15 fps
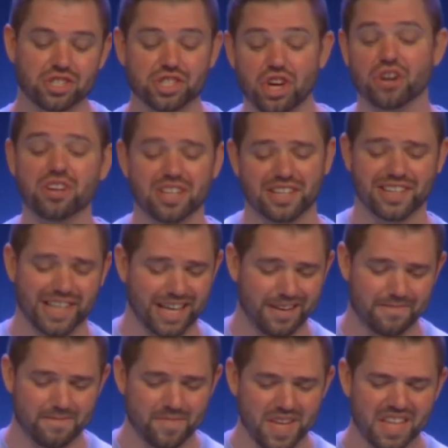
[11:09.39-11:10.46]

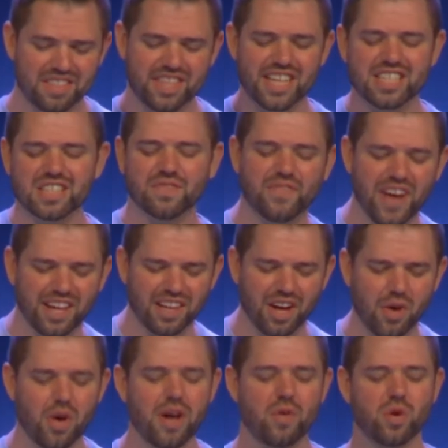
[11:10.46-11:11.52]
"Certainly this
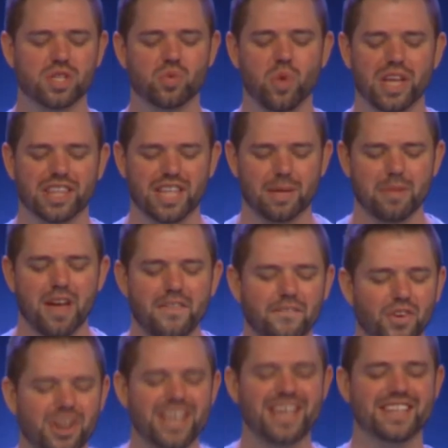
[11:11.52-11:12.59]
fellow was with him,
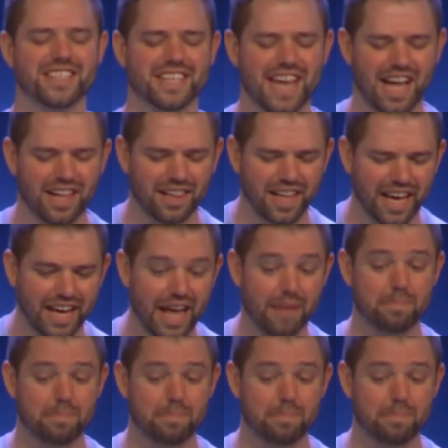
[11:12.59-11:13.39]
for he is a Galilean."